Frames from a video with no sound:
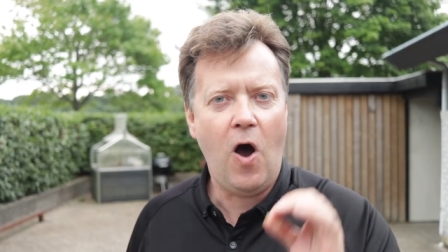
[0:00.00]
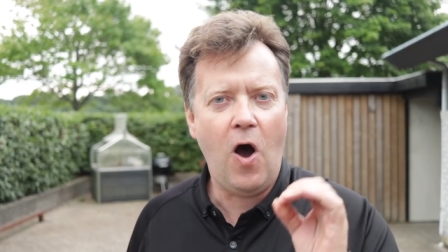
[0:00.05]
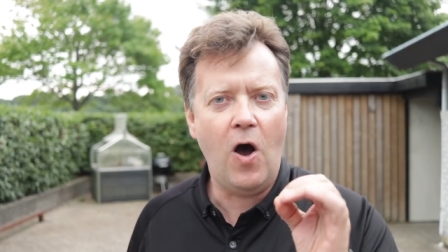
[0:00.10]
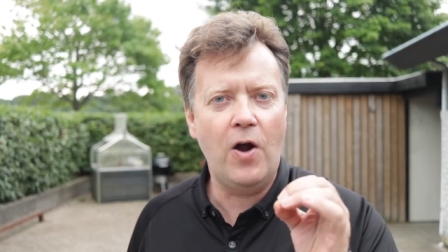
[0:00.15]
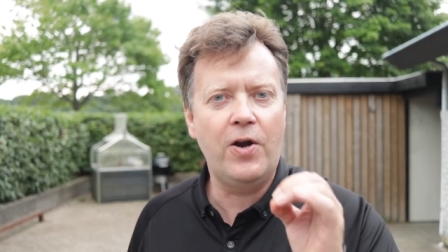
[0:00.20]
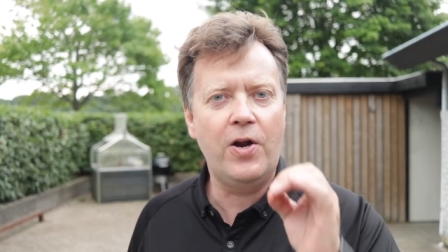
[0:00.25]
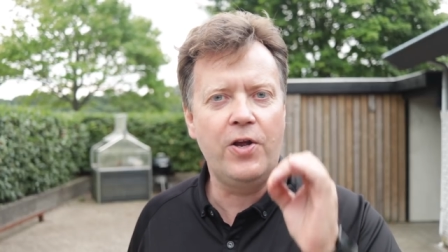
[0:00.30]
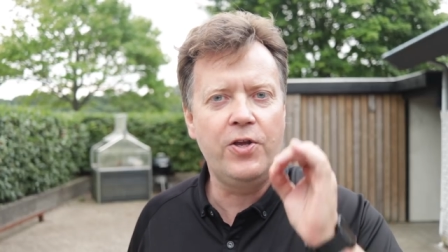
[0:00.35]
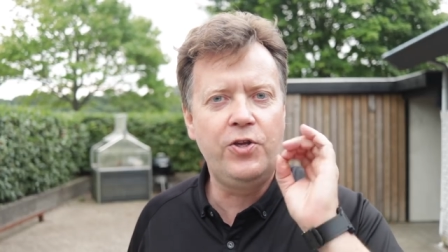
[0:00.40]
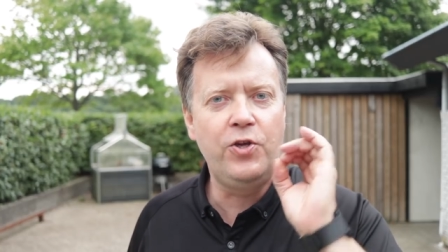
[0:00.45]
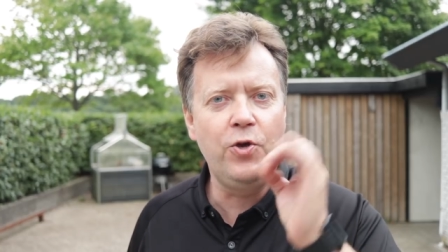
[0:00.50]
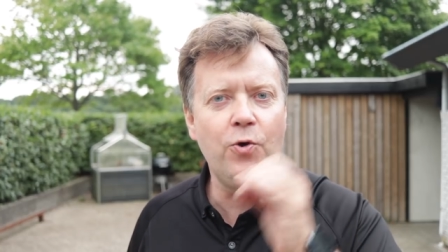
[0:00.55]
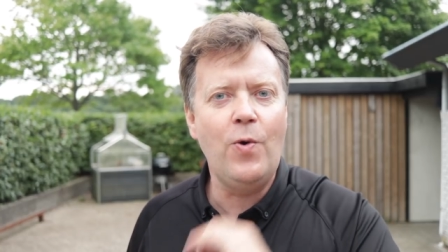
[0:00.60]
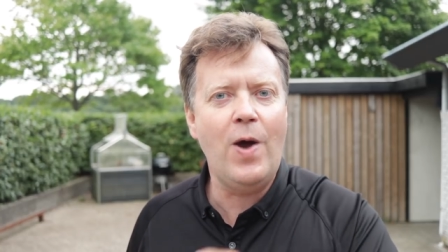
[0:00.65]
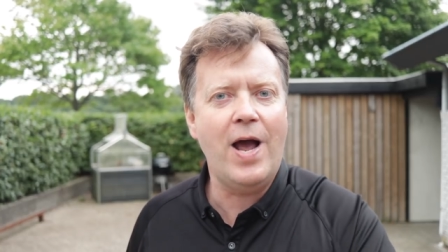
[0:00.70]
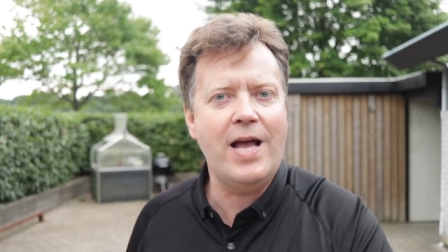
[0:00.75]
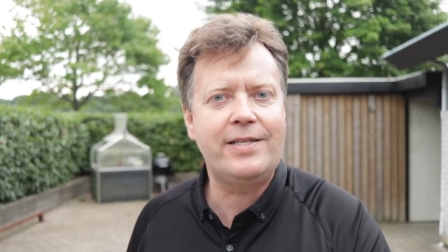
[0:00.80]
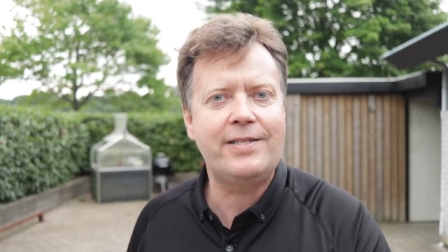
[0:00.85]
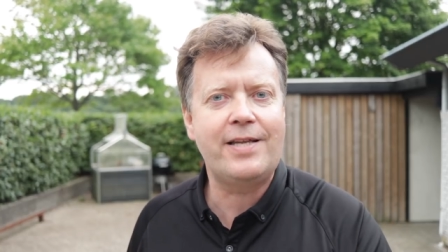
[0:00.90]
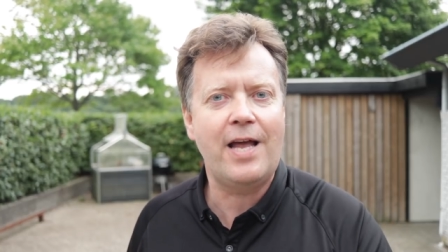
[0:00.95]
under
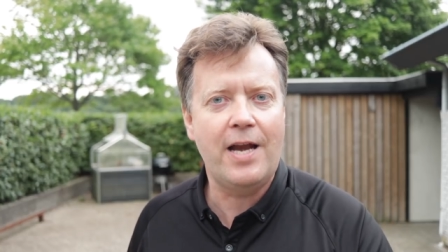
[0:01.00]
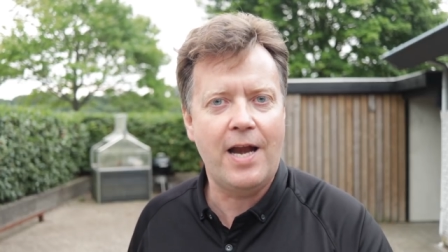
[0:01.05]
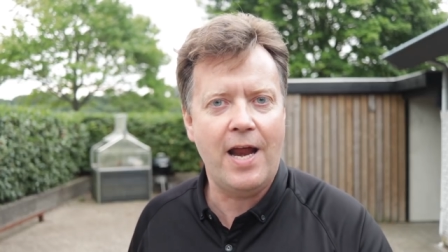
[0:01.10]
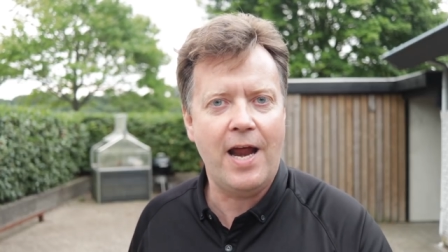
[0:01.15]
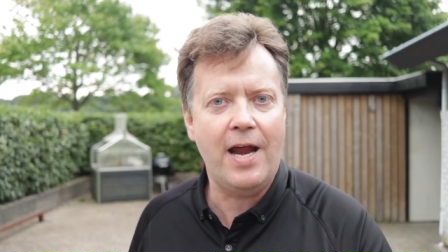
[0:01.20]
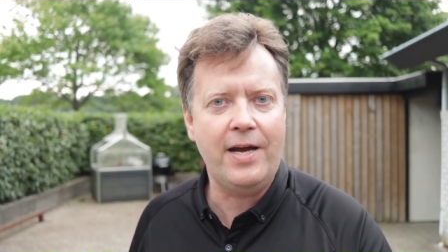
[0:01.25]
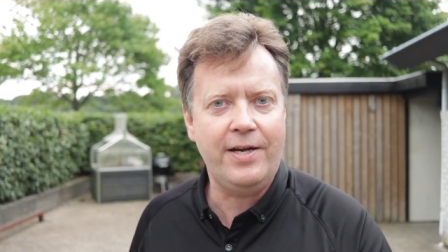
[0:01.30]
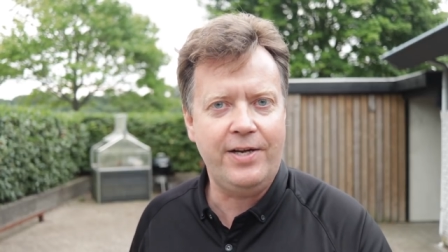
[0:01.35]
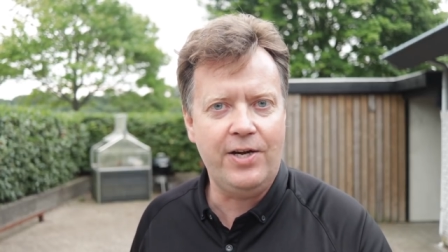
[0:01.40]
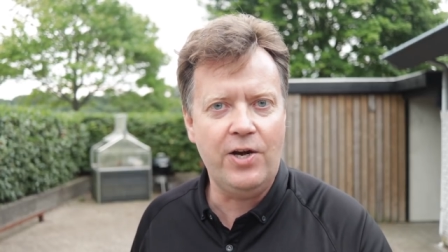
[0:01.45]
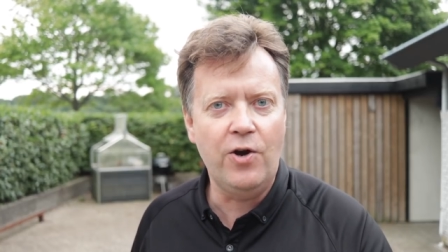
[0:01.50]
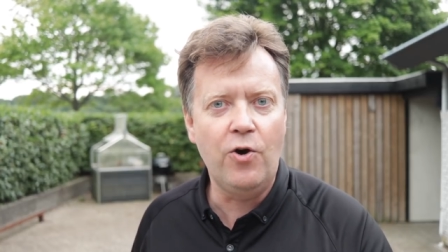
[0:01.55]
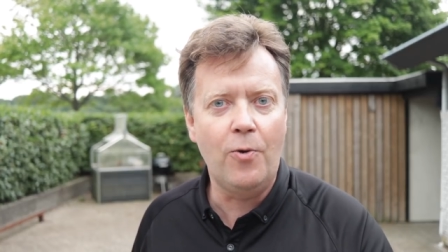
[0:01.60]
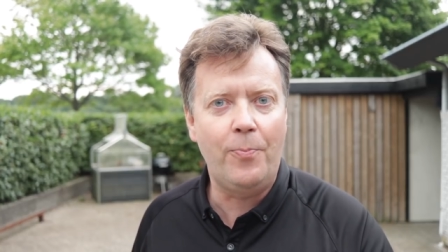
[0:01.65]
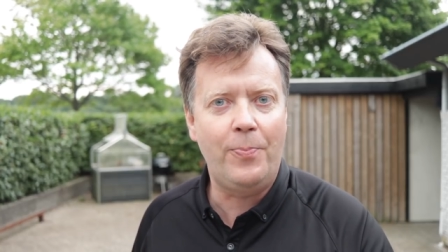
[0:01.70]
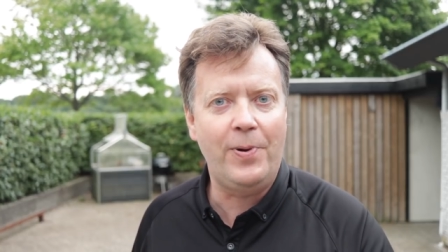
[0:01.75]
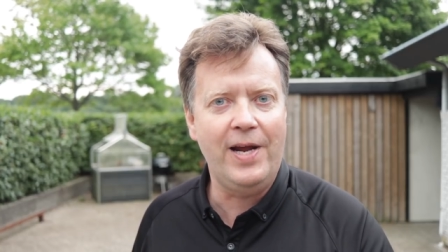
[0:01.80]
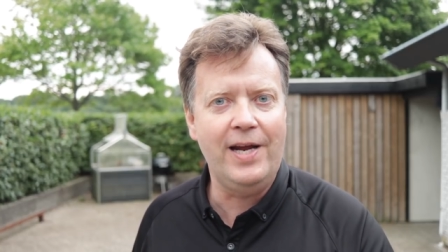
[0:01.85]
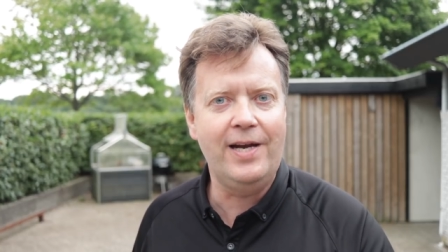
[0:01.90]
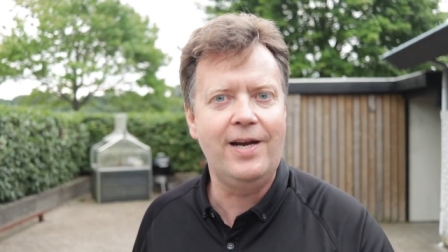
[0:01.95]
US and
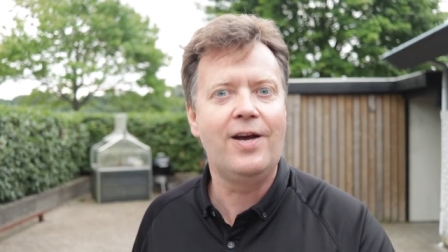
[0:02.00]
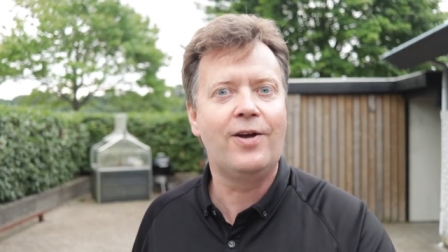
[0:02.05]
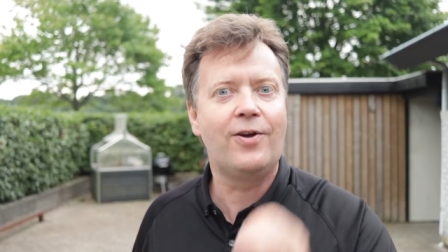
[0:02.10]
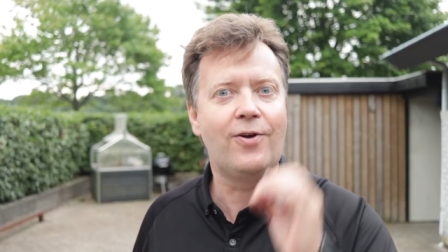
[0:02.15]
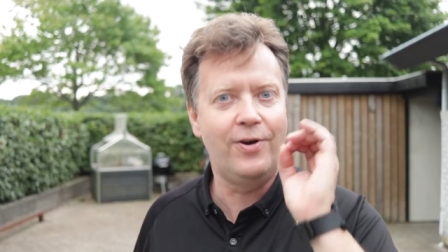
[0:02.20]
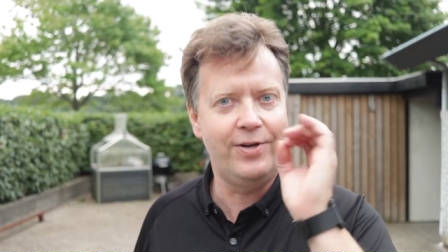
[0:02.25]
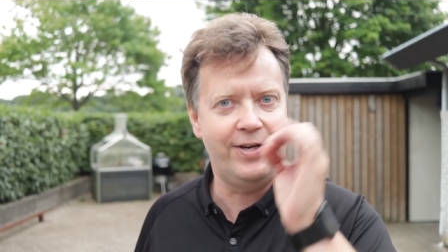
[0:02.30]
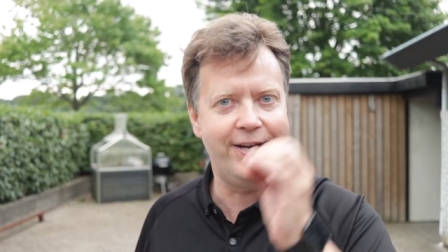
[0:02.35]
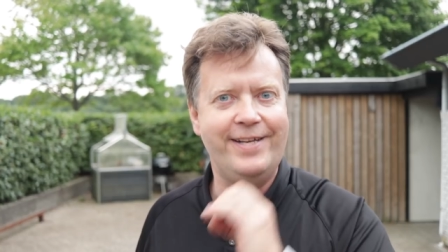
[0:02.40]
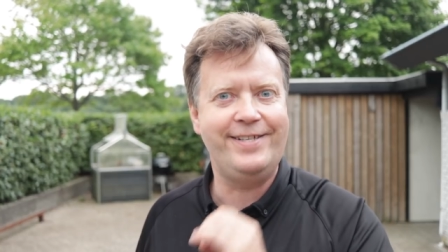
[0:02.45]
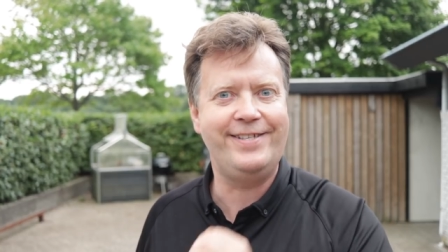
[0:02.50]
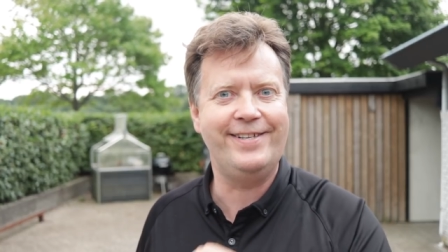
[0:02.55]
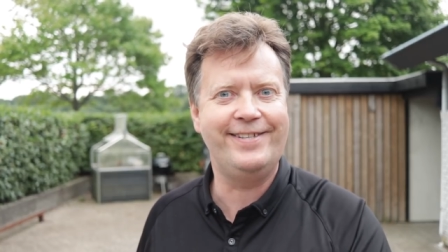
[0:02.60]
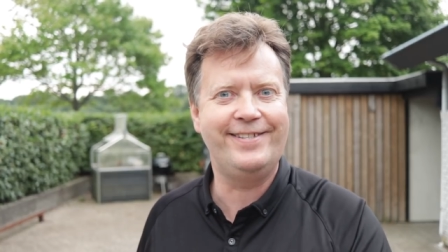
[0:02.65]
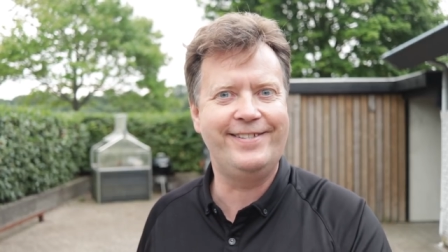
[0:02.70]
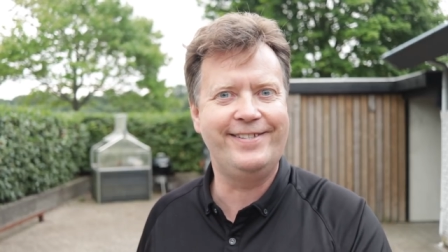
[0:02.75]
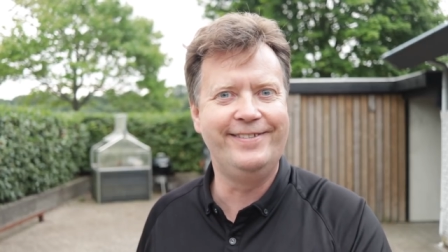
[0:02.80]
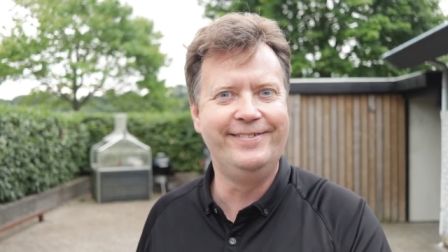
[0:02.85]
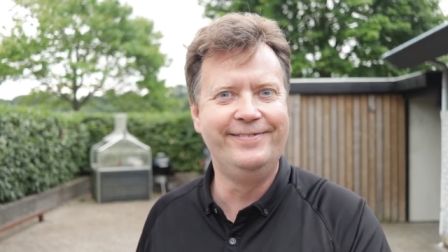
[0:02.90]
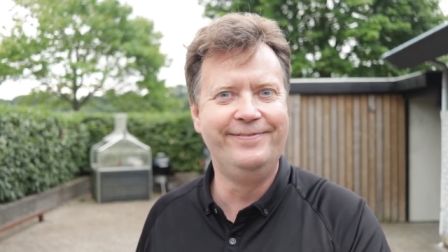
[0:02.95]
European
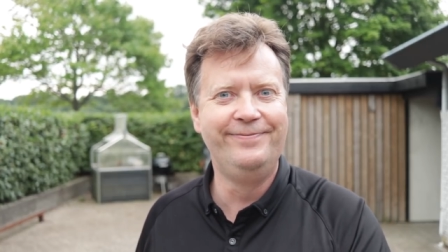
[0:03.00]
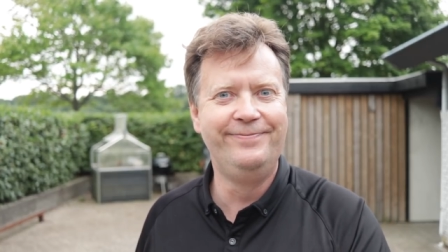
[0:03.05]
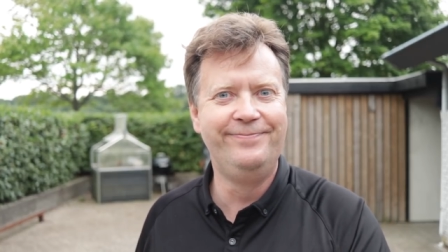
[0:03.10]
conditions.